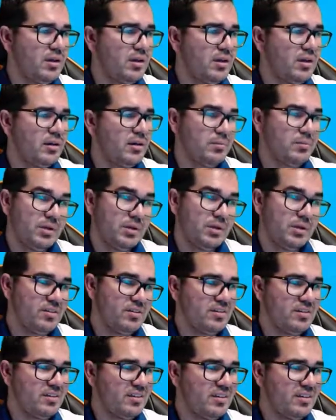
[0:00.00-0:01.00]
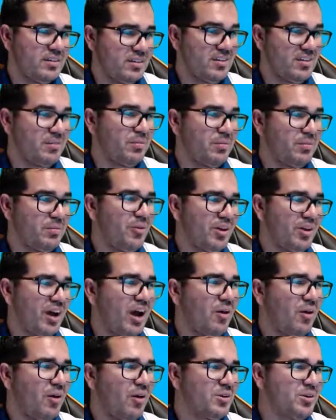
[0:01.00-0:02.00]
because it's about
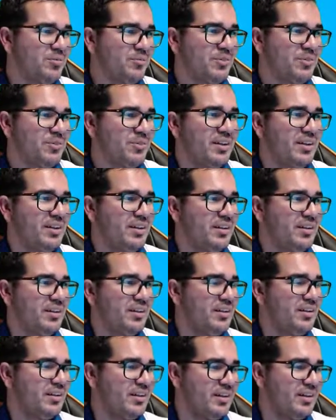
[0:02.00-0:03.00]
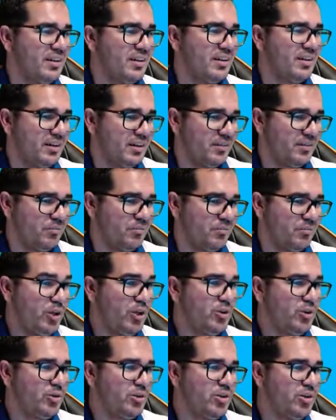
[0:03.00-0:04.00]
our
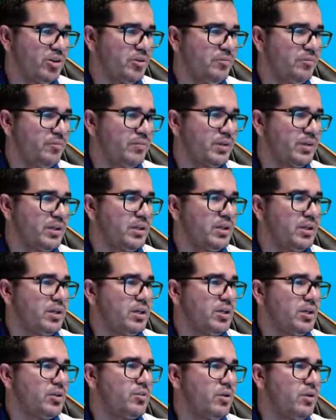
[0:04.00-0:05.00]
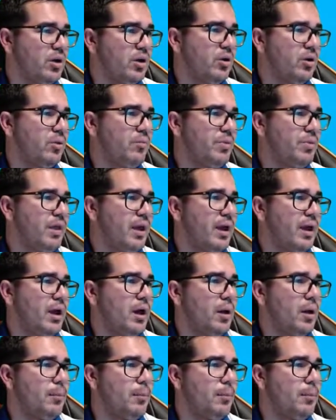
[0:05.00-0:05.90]
video here. So my